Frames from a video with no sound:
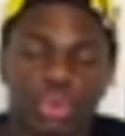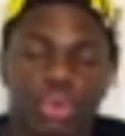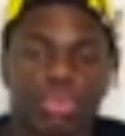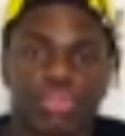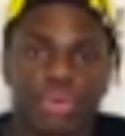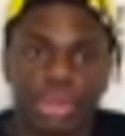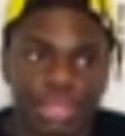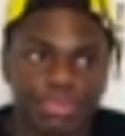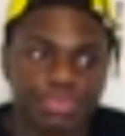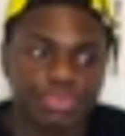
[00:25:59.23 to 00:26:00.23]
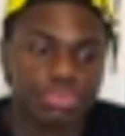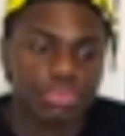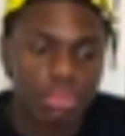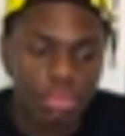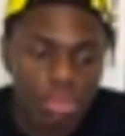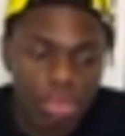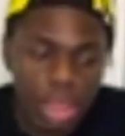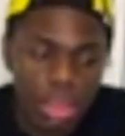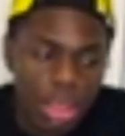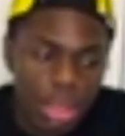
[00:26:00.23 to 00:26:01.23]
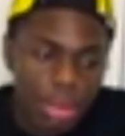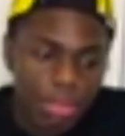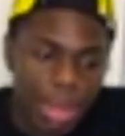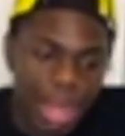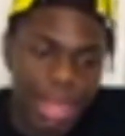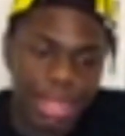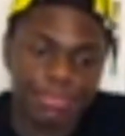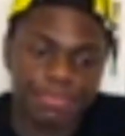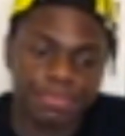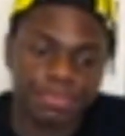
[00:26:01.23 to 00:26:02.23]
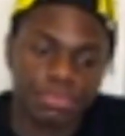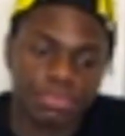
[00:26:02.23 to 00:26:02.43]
you were before. But,